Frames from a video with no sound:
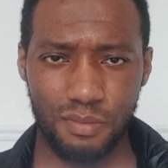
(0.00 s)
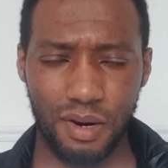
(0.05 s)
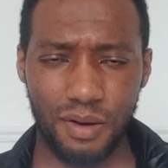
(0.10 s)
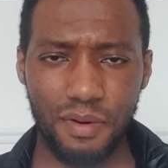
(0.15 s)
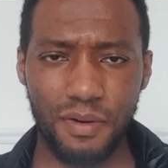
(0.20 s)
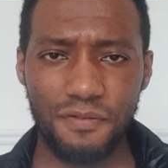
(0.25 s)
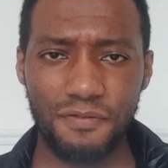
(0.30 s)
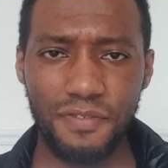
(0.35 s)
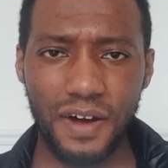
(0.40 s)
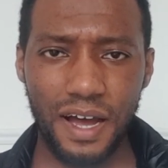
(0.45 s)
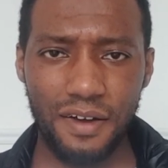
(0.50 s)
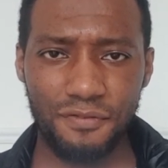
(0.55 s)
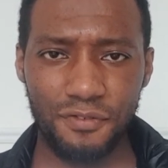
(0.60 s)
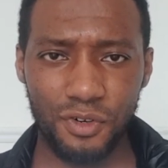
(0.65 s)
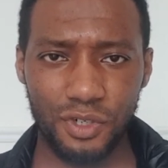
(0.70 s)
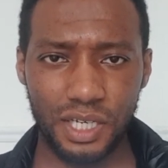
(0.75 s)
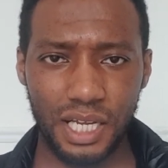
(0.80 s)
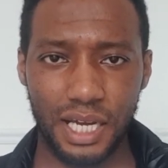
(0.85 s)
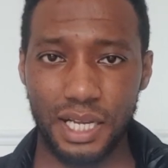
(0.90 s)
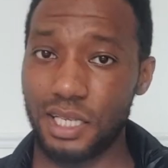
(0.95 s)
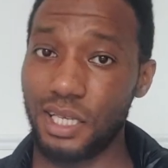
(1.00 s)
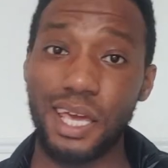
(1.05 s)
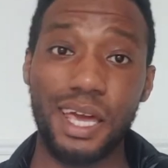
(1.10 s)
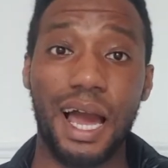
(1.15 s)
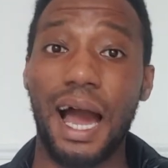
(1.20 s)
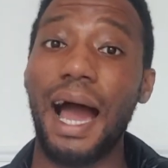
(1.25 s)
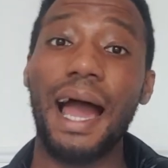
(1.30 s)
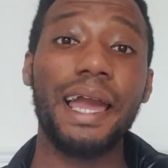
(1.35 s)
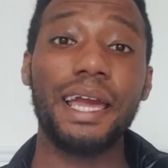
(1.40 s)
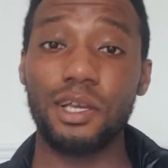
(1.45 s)
But I'm 5'9". Yeah,
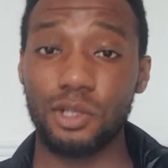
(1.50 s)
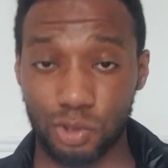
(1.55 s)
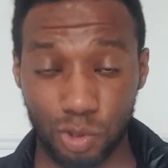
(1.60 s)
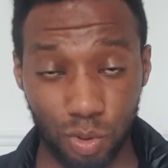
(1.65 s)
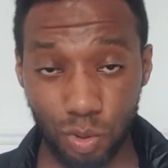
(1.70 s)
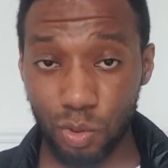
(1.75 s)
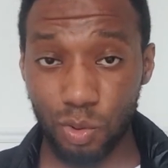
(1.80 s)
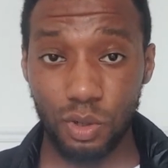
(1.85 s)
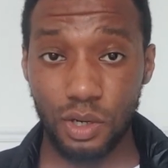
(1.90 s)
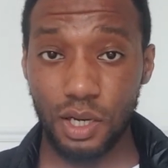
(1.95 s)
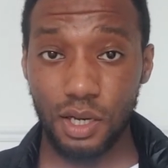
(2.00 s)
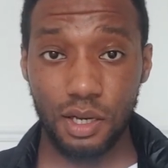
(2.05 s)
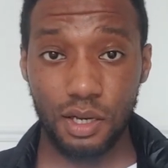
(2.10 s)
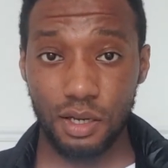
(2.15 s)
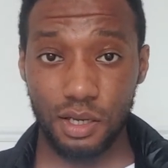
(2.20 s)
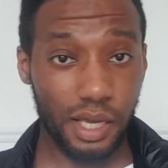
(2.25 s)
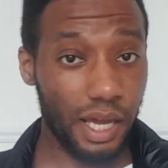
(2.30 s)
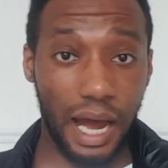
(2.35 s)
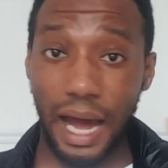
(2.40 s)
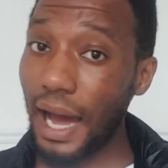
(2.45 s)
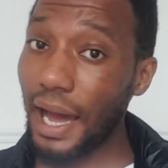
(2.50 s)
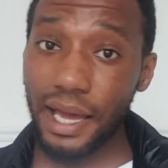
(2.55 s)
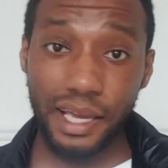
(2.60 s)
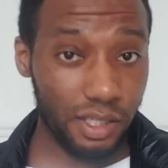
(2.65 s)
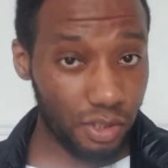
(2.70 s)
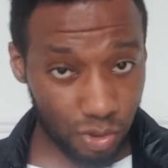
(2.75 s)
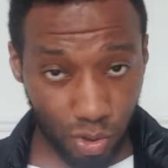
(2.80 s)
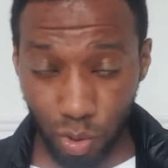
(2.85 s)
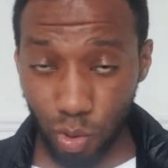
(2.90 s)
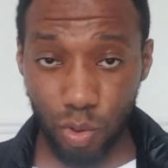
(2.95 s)
I
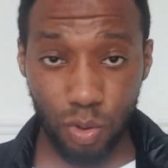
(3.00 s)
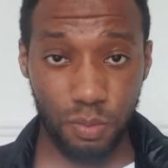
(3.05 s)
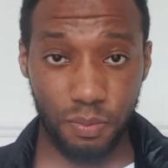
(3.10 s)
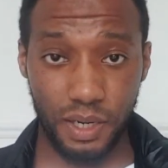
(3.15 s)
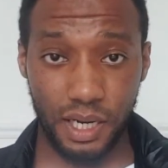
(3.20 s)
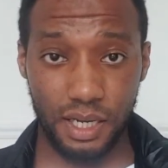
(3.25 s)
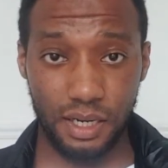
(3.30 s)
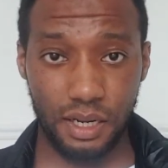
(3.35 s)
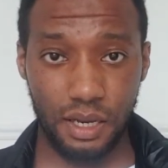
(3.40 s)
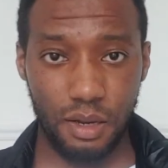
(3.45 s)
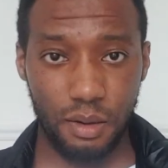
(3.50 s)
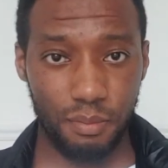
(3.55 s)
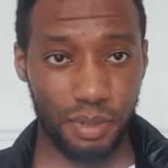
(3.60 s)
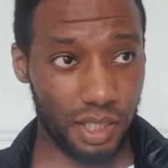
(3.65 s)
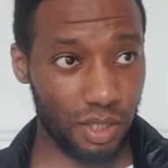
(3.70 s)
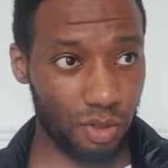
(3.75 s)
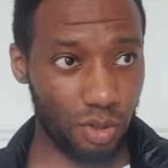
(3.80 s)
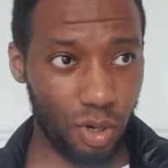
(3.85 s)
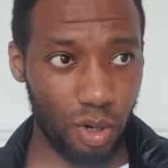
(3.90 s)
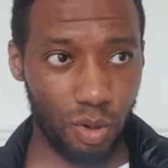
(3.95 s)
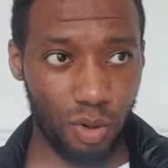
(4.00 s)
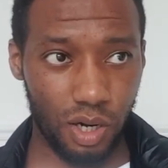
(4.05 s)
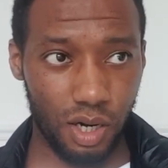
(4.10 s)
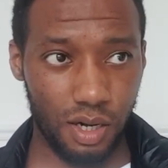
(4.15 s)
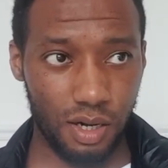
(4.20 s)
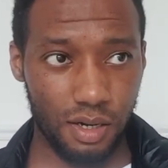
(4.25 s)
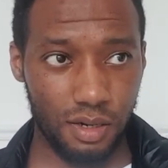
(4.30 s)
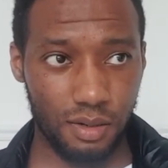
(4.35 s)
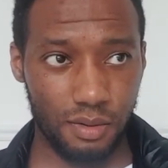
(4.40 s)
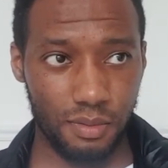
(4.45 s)
ain't tall, blood. But you know what?
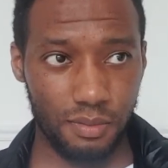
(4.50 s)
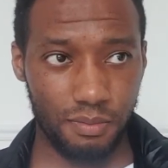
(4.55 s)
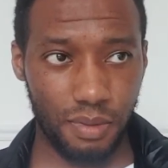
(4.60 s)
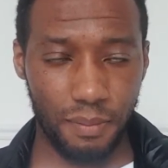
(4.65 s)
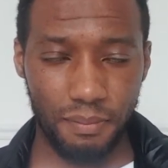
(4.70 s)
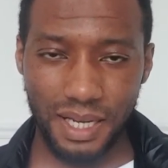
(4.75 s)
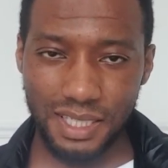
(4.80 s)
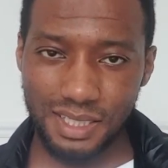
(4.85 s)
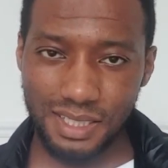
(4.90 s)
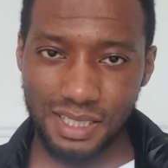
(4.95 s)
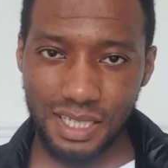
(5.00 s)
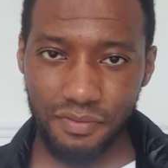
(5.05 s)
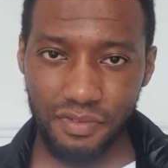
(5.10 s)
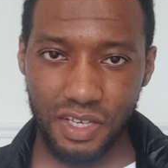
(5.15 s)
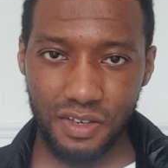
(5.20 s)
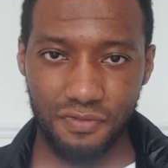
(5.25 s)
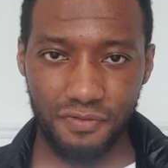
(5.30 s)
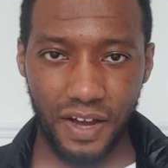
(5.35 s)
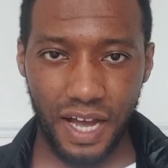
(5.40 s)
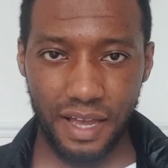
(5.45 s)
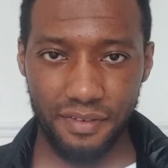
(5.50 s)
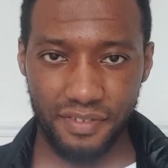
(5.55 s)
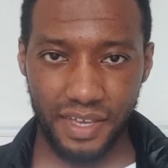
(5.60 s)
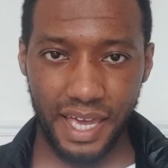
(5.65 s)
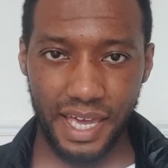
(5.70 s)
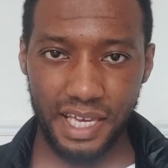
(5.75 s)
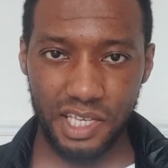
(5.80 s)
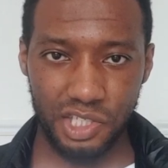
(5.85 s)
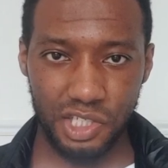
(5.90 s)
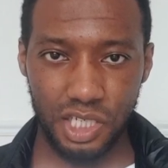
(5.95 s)
But man's 75
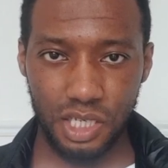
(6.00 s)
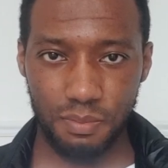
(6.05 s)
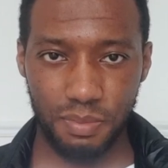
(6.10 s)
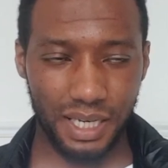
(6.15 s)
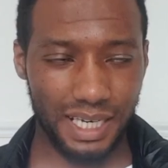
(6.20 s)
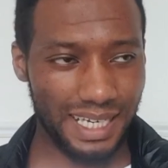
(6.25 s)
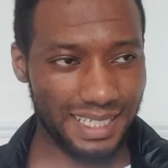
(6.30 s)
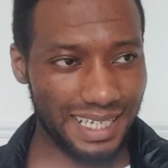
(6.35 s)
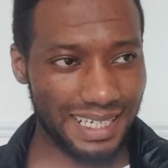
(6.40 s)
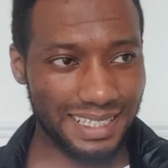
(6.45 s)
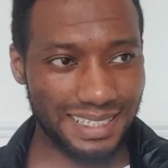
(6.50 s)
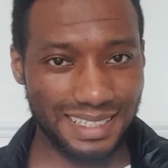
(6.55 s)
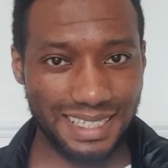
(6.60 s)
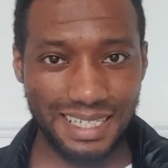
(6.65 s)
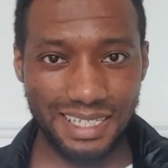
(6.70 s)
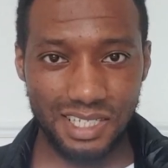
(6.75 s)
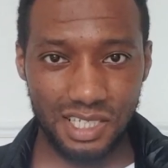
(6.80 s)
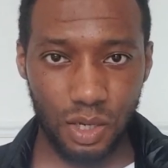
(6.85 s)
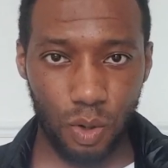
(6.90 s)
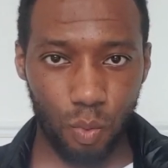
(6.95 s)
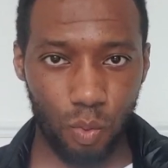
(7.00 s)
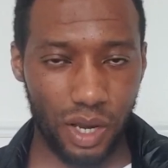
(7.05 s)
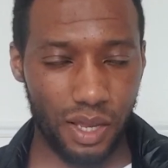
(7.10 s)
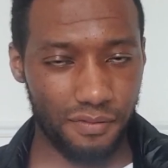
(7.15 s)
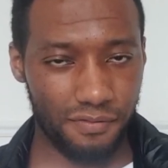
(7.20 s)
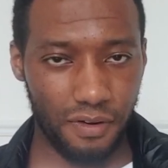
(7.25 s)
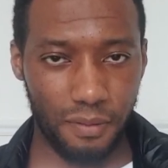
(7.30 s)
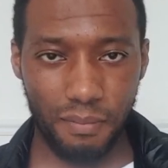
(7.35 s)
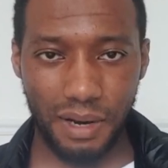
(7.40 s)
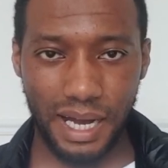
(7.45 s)
kg, blood. That's a decent weight
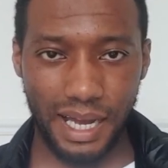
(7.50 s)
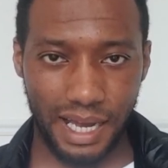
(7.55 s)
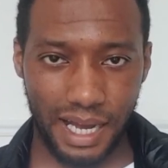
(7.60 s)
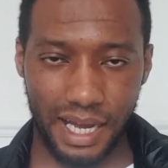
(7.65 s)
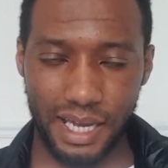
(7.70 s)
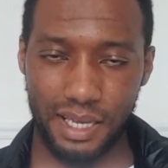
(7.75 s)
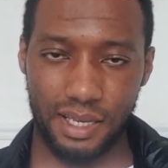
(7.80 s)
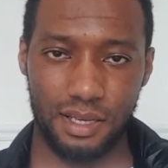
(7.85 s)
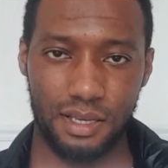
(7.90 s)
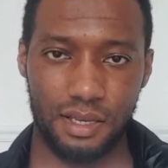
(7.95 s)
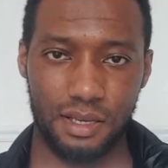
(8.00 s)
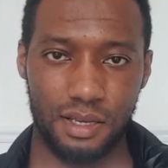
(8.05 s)
for my height.